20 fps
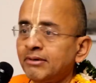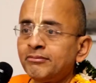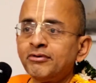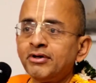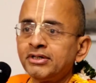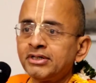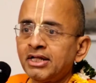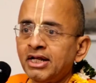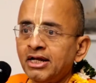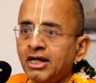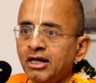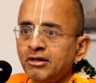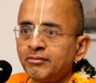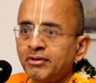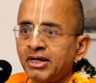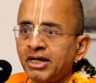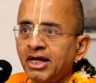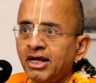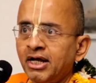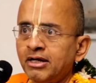Jambavan tell
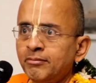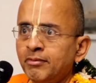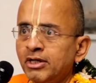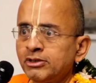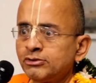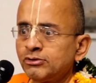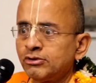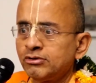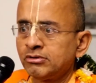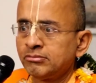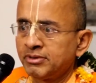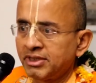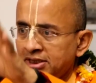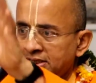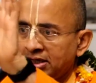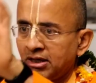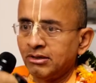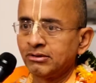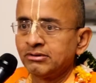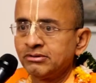Hanuman, hey, Hanuman, chotu,
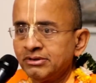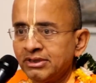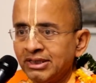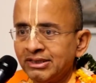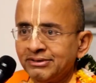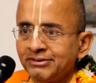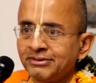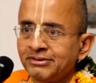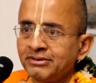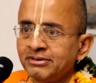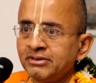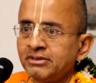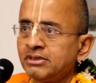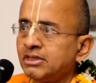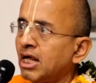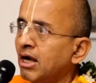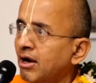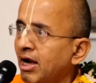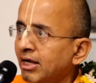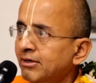bait jao.
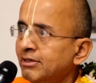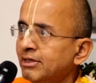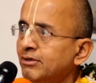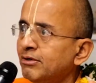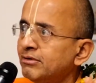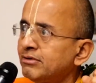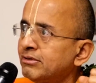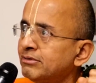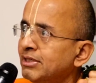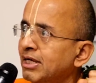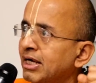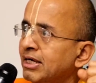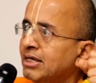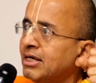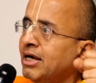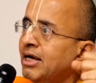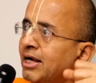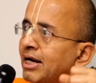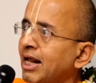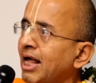Now I will go to
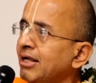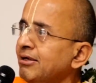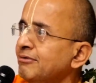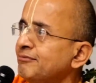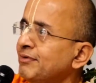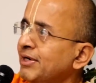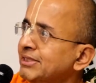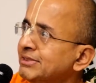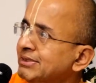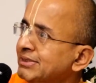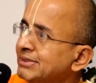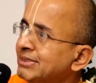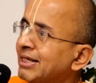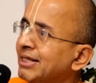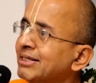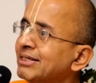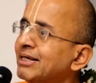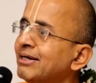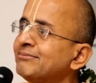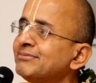Lanka and I will find
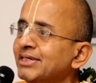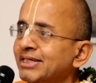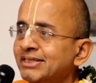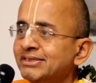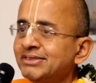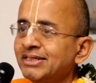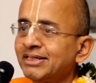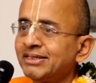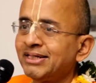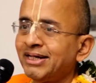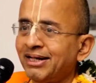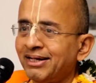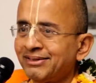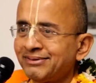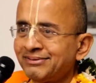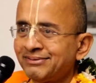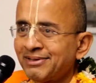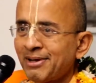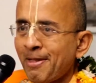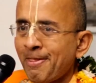Sita and come. Did he say that?
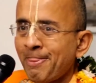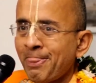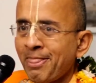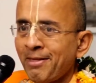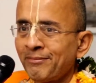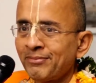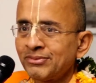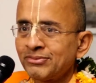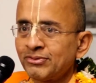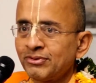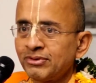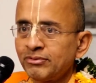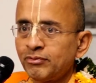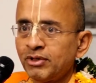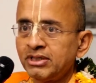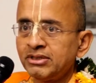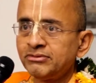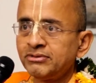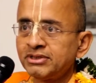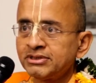So
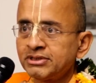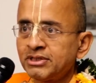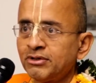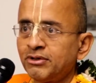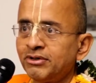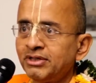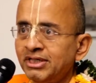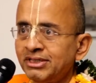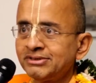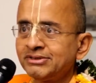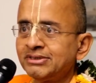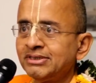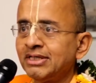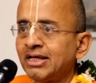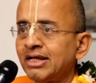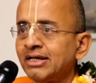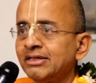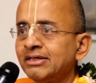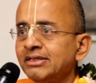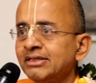one who has grown in
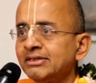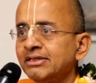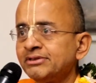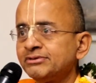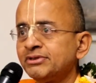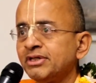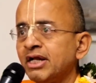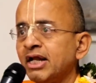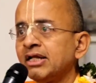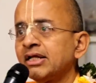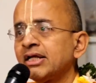seniority, they should